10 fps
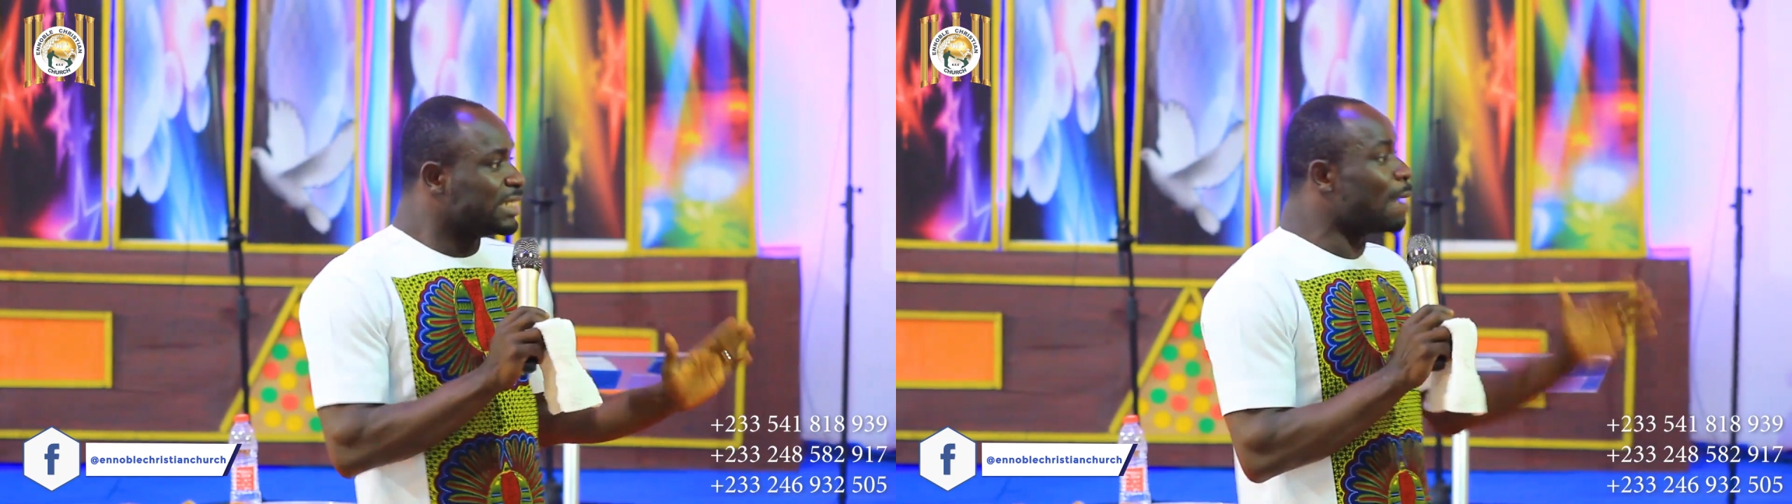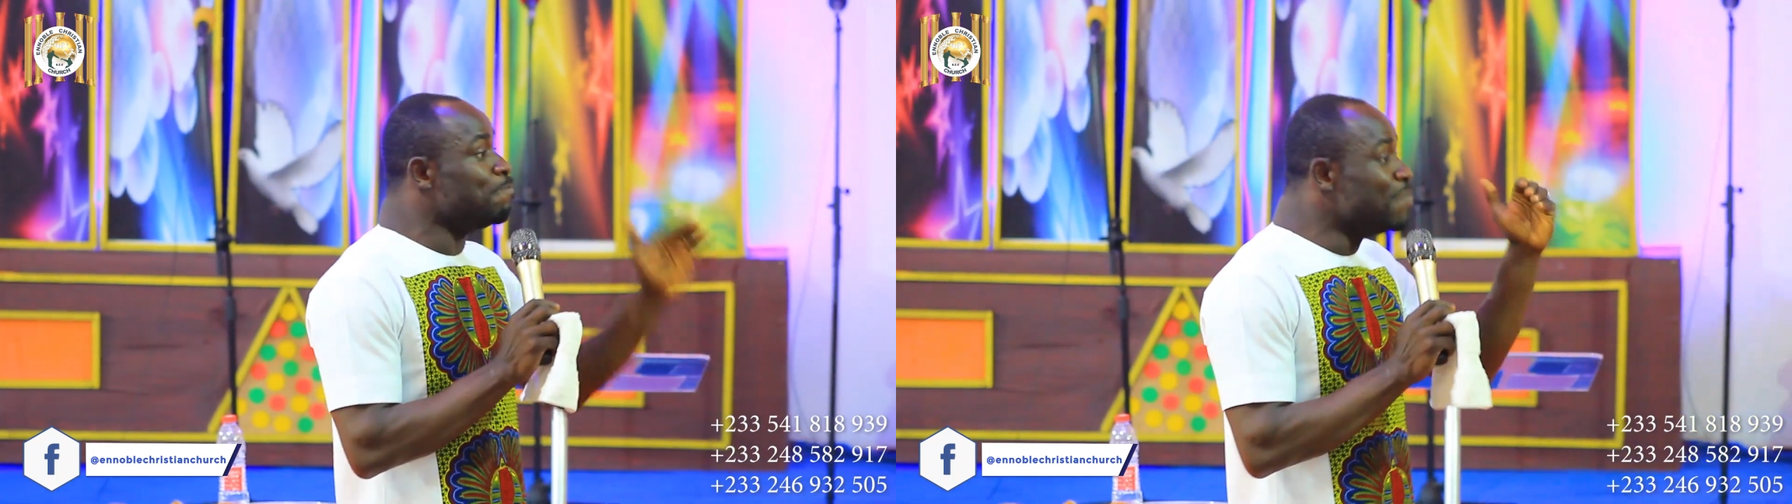
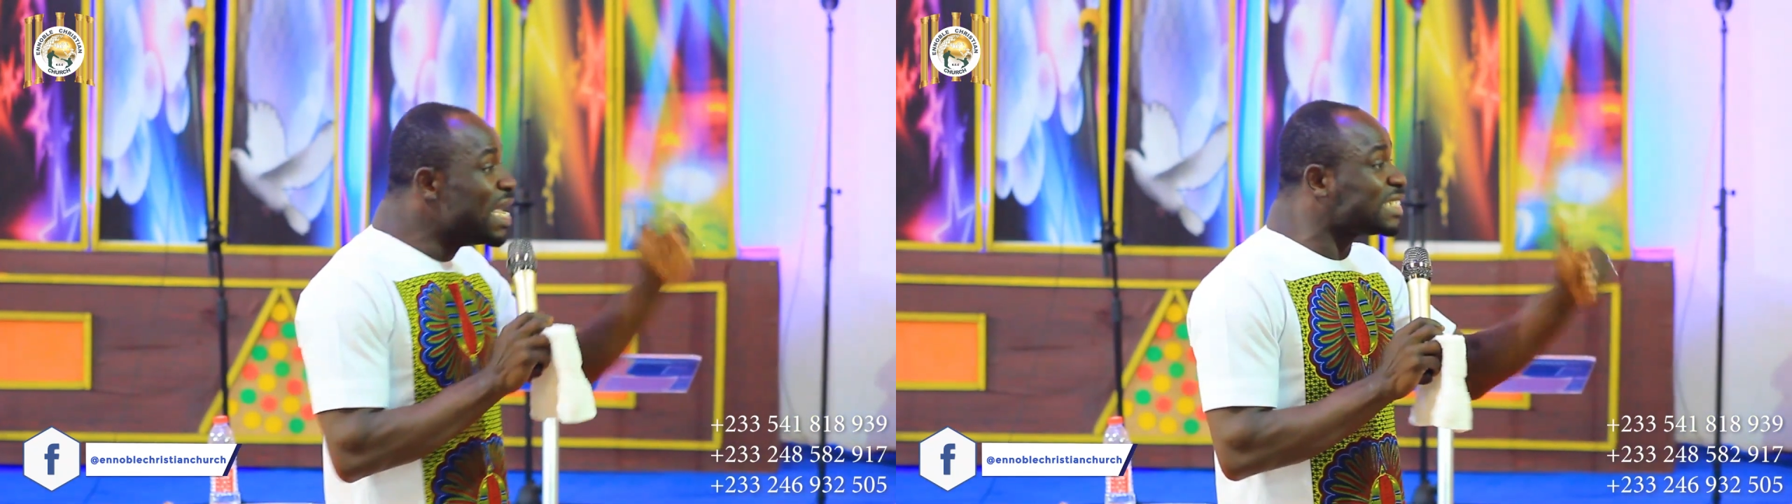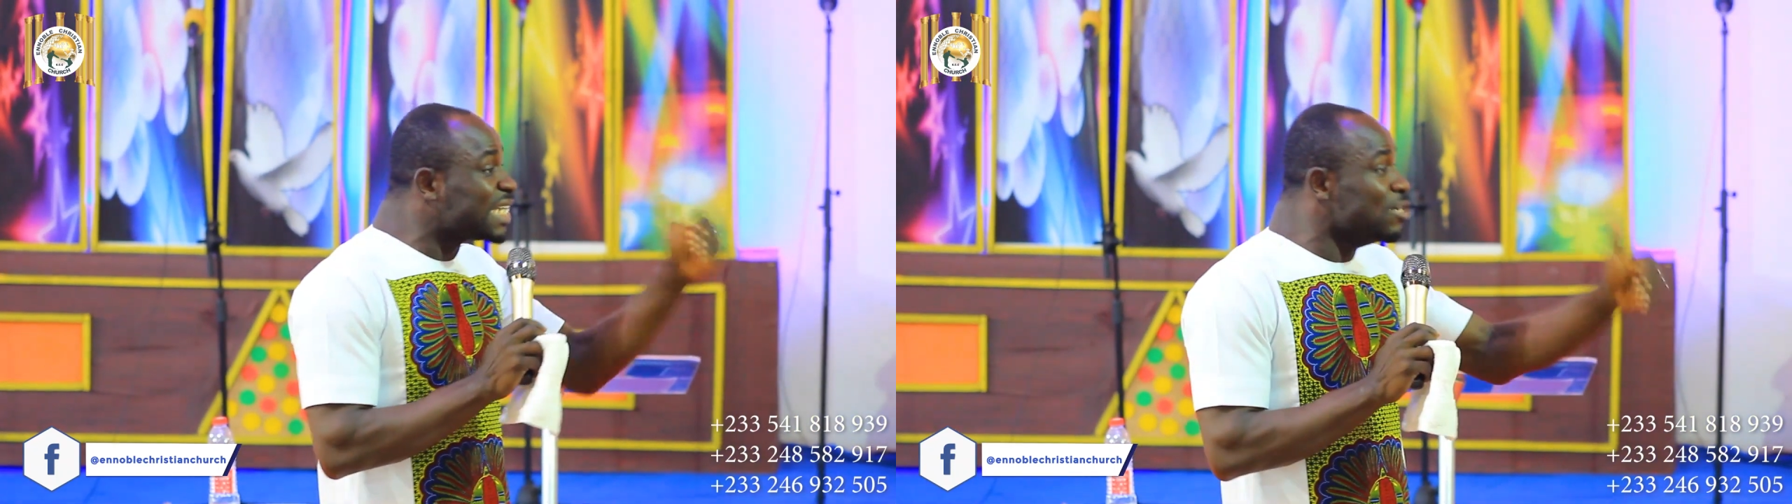the
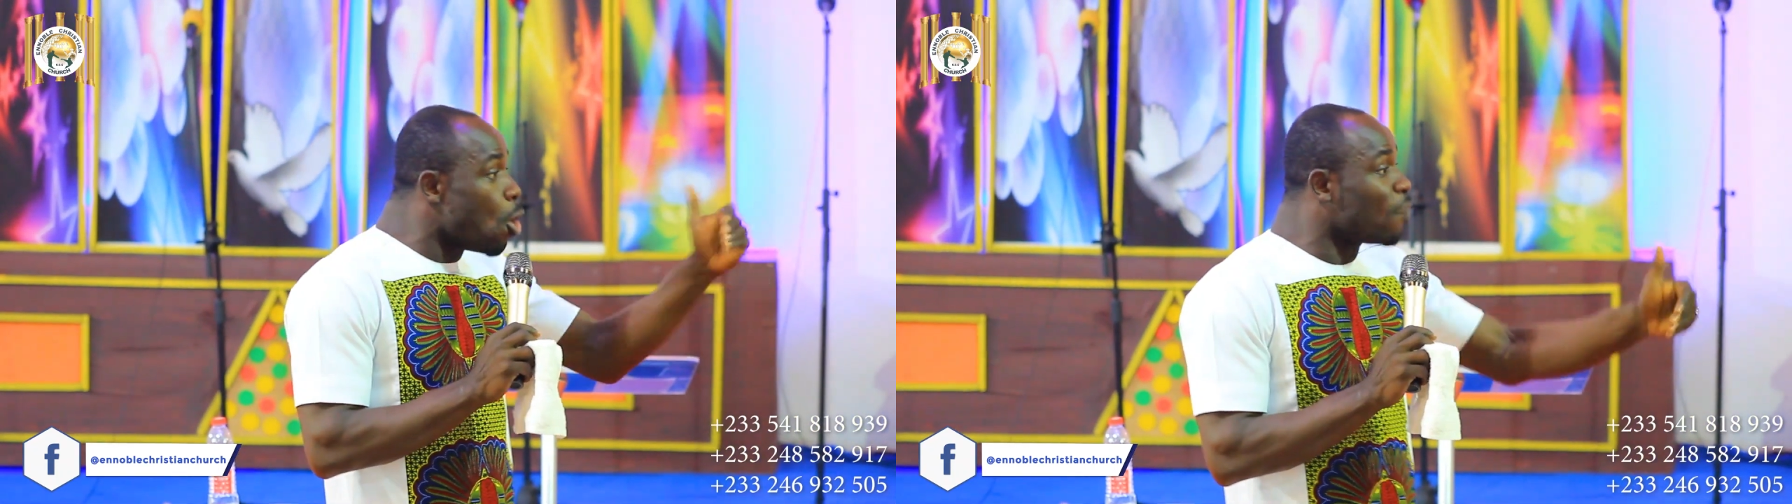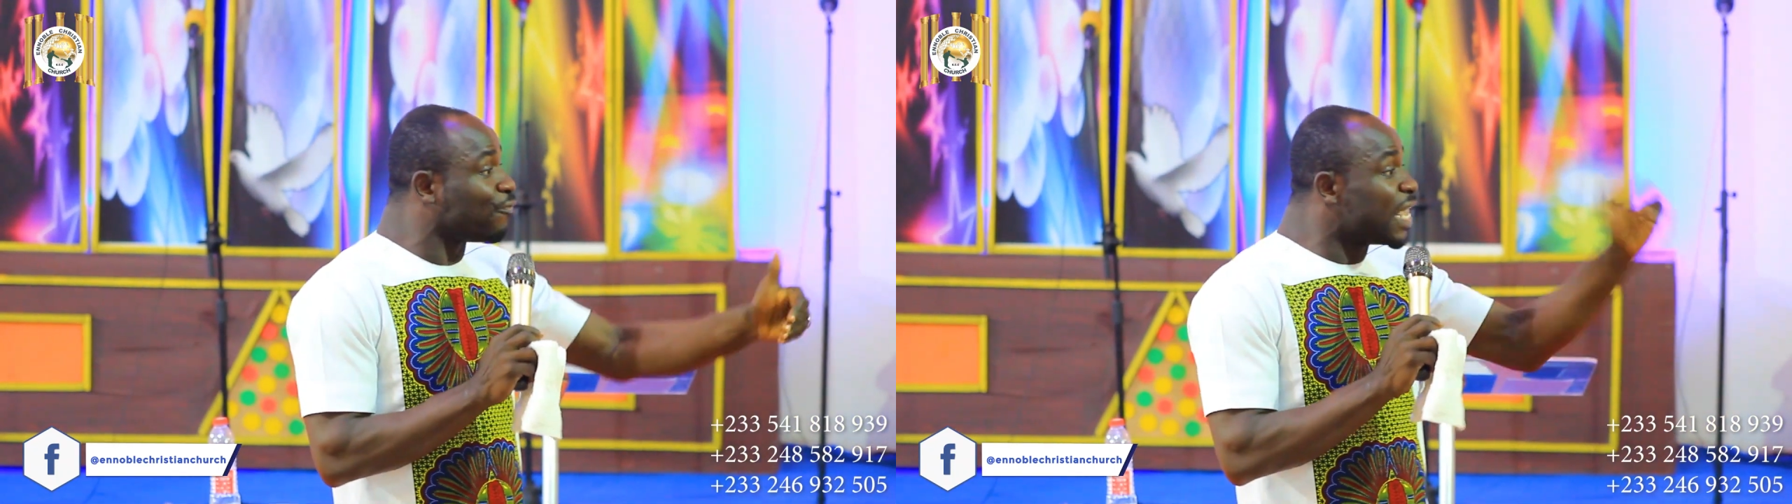meeting
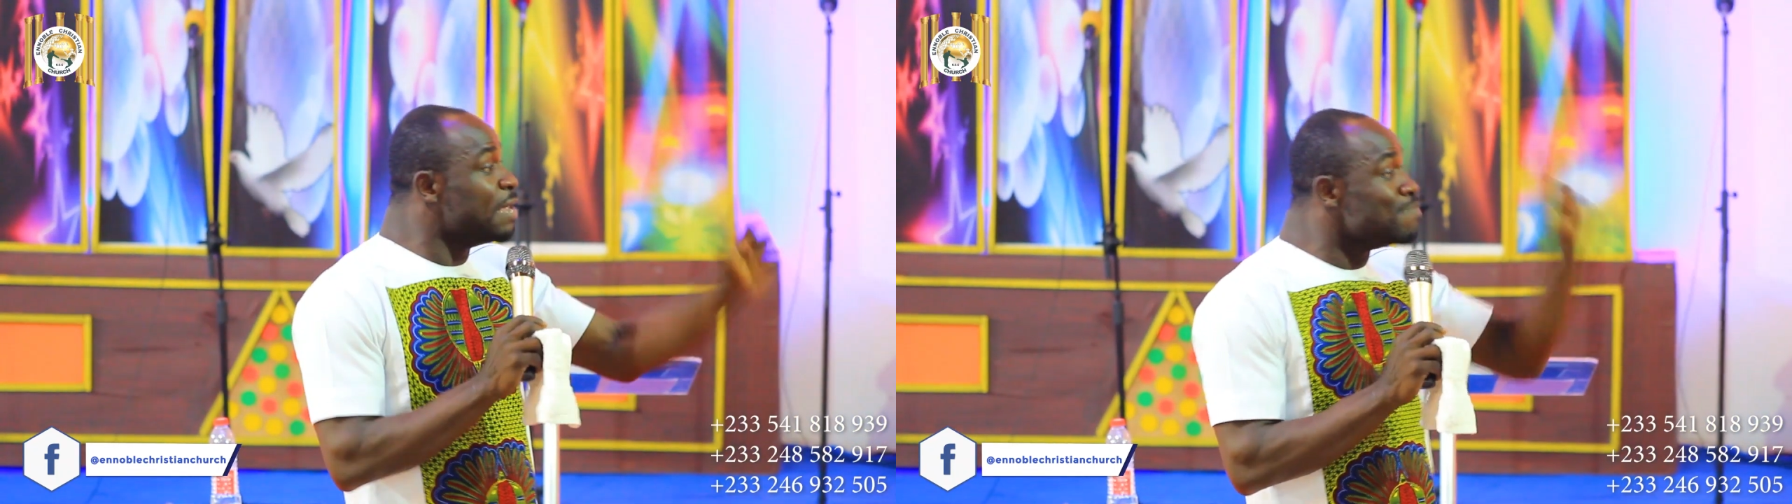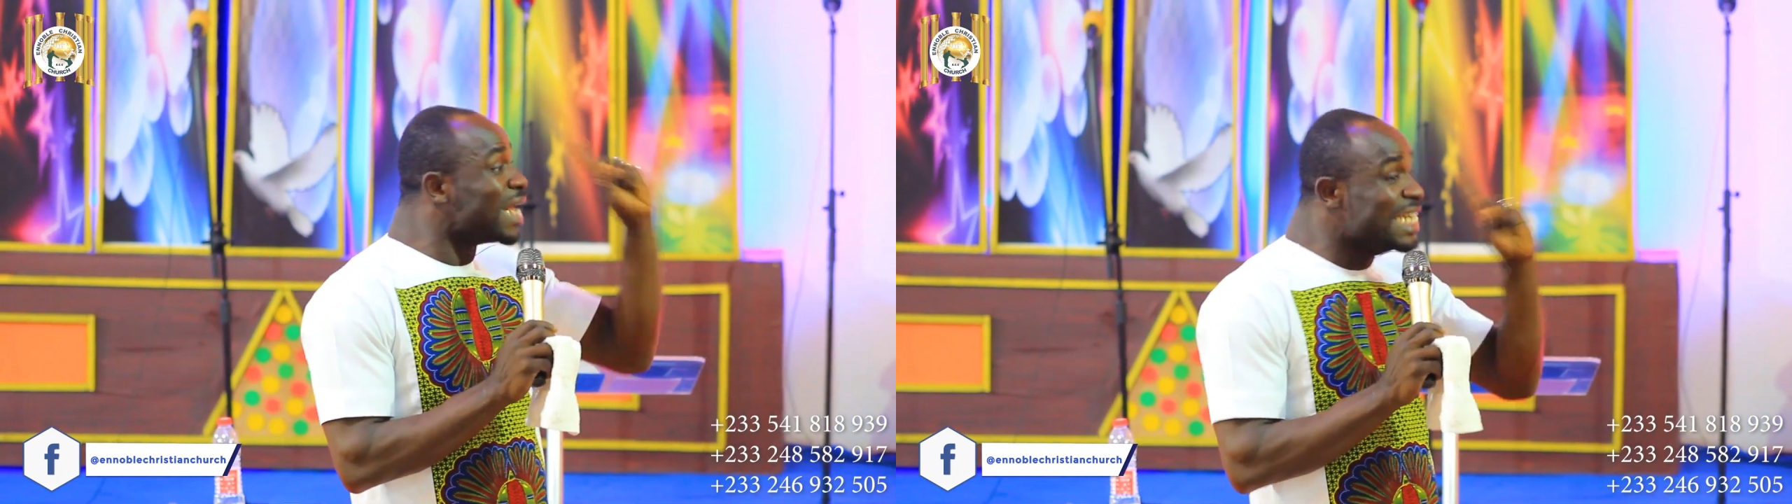of
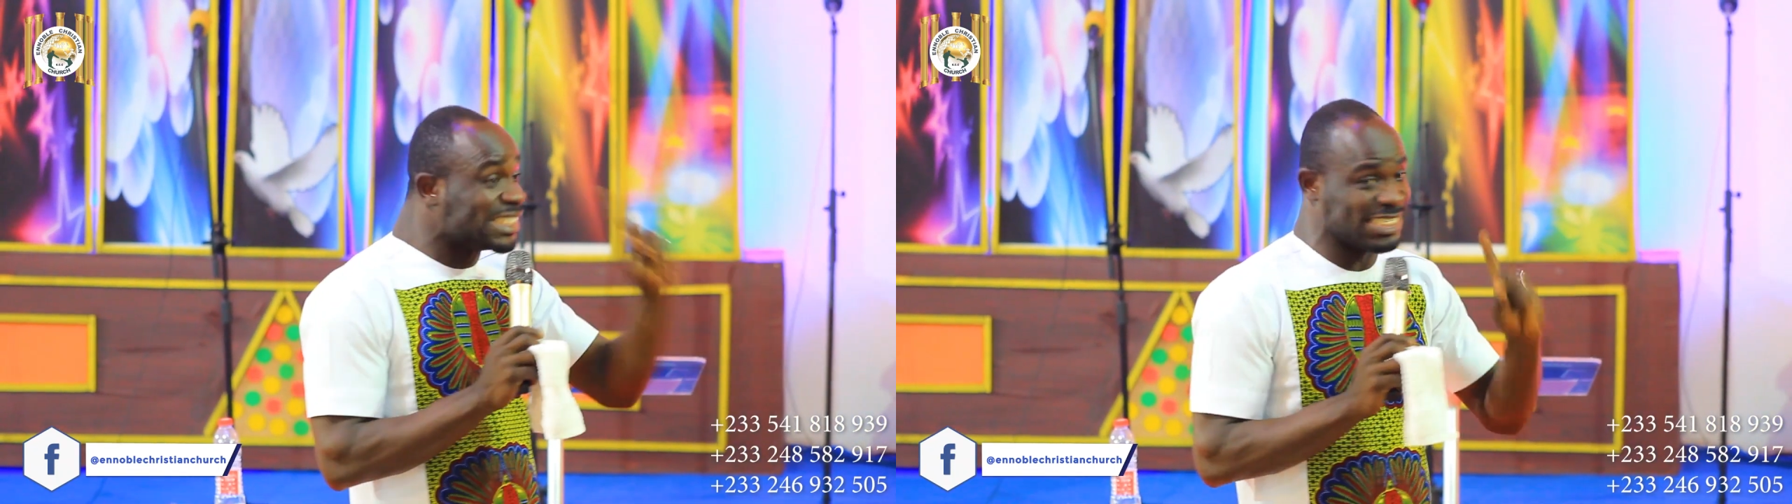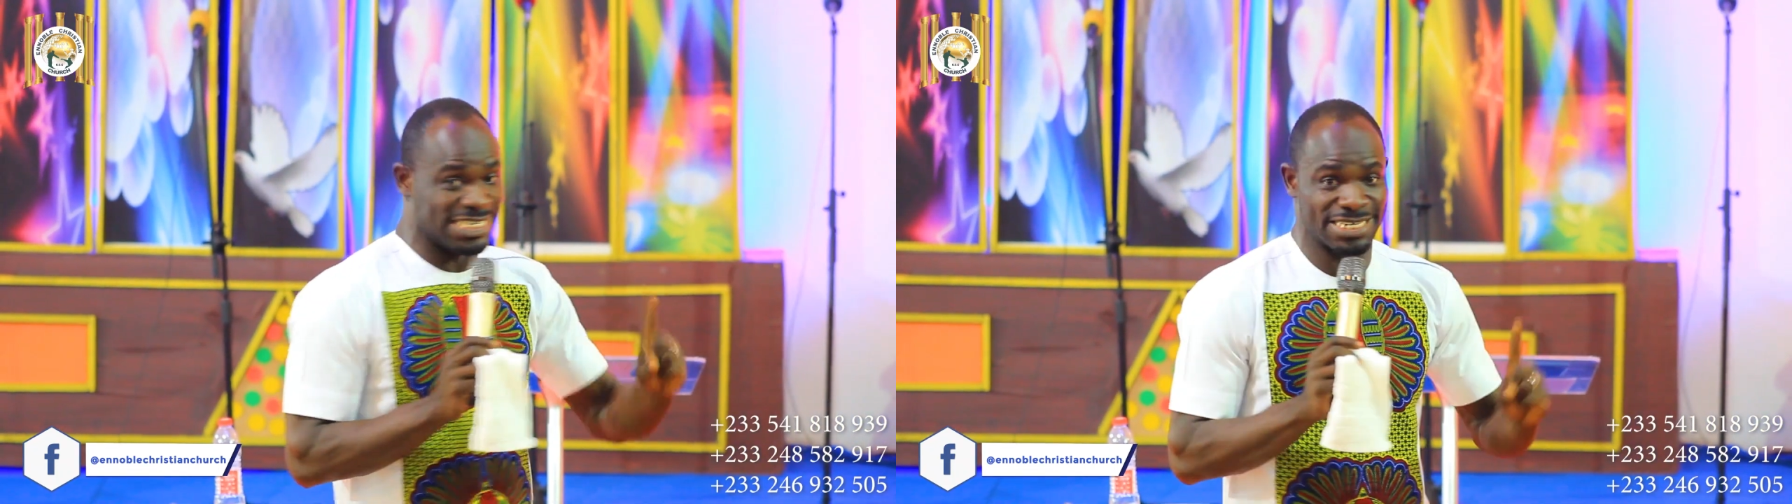
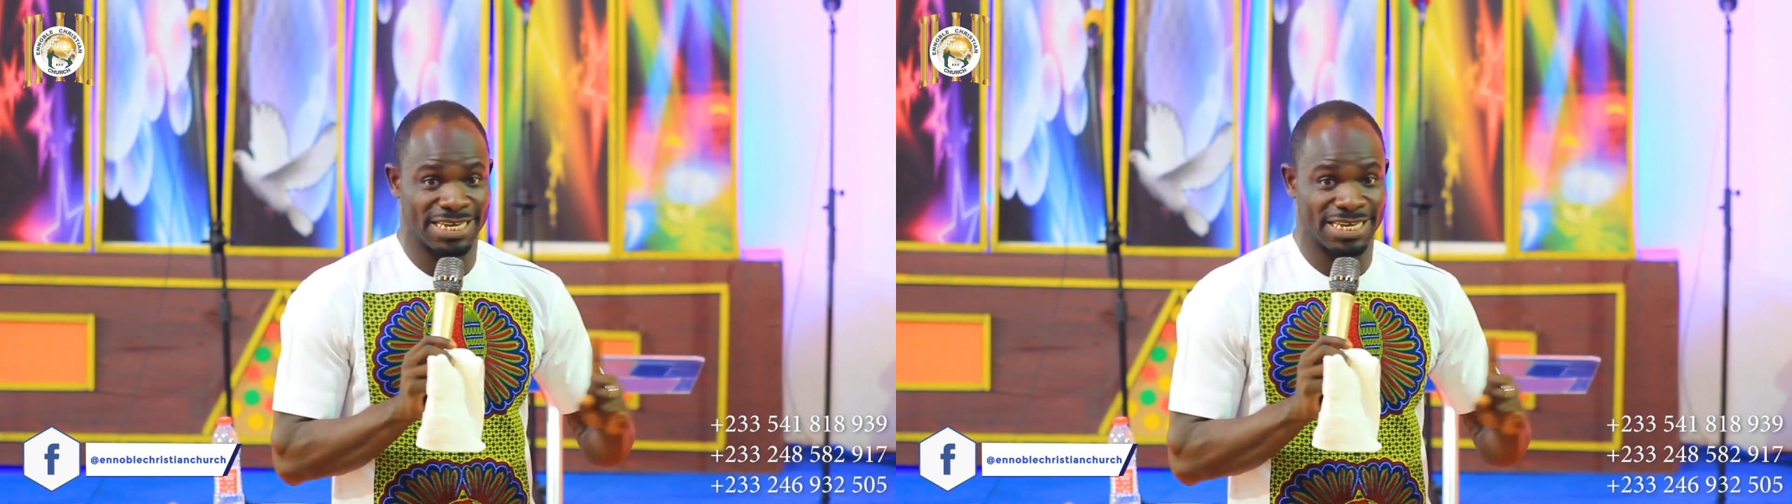humanity